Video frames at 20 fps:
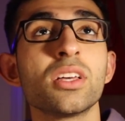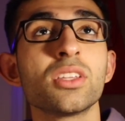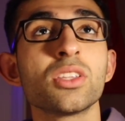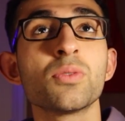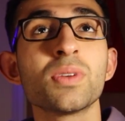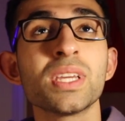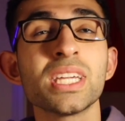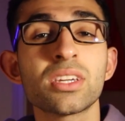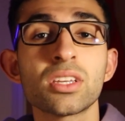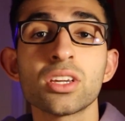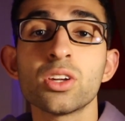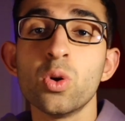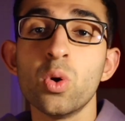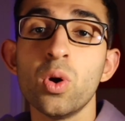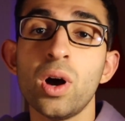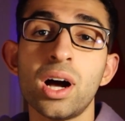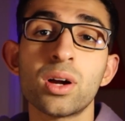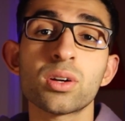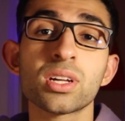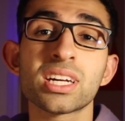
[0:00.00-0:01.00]
You need to
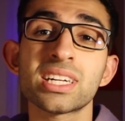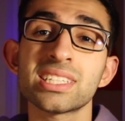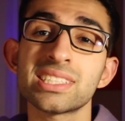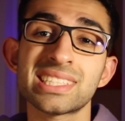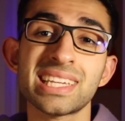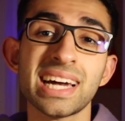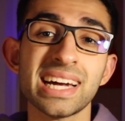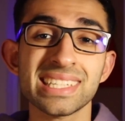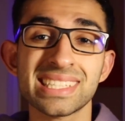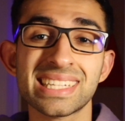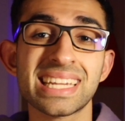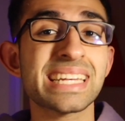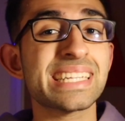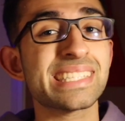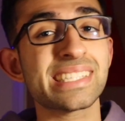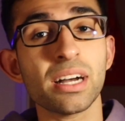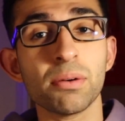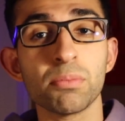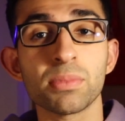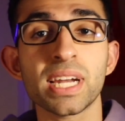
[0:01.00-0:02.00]
know how to concisely
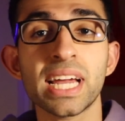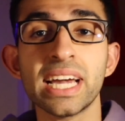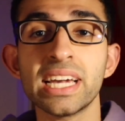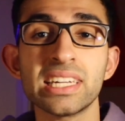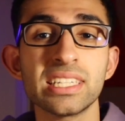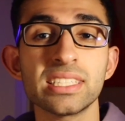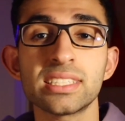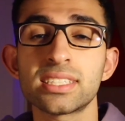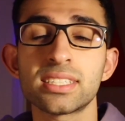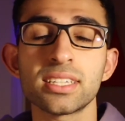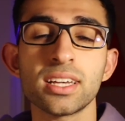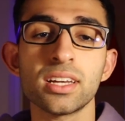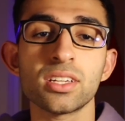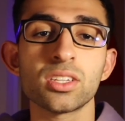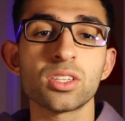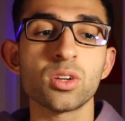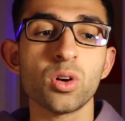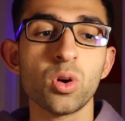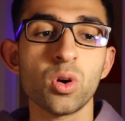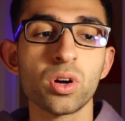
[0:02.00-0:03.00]
summarize
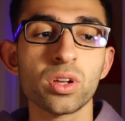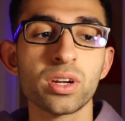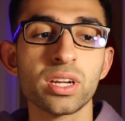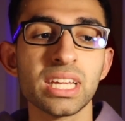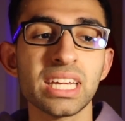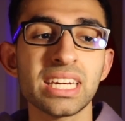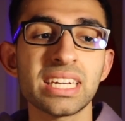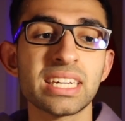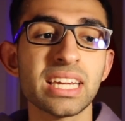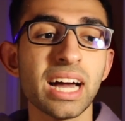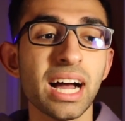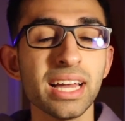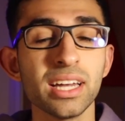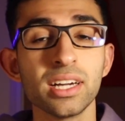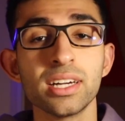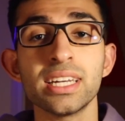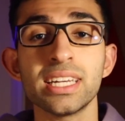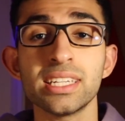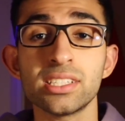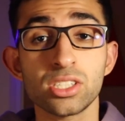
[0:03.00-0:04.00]
your
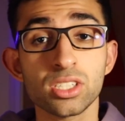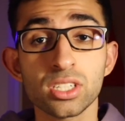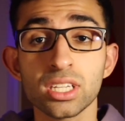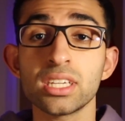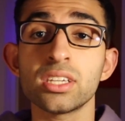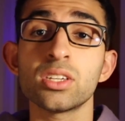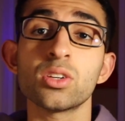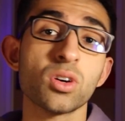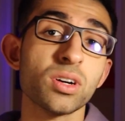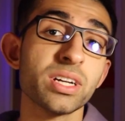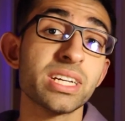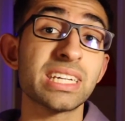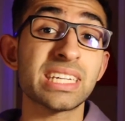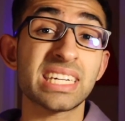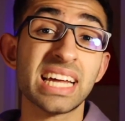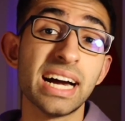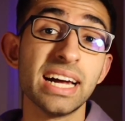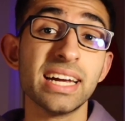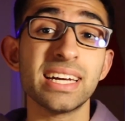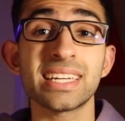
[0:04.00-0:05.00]
entire history, your
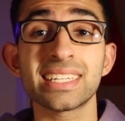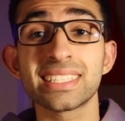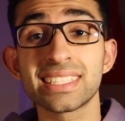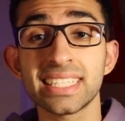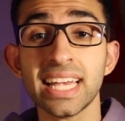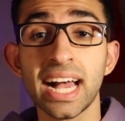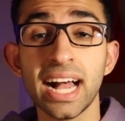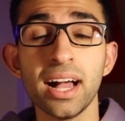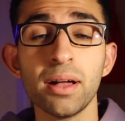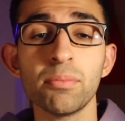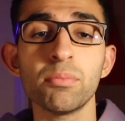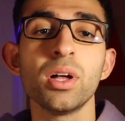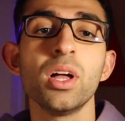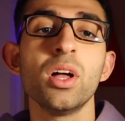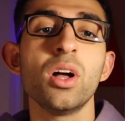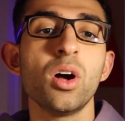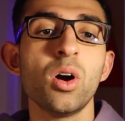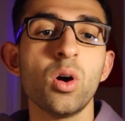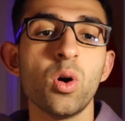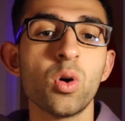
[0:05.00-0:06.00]
entire exam,
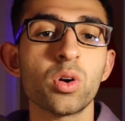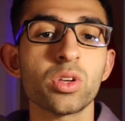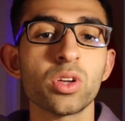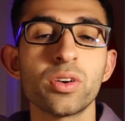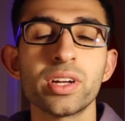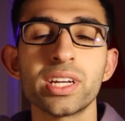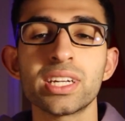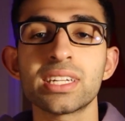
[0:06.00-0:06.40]
or your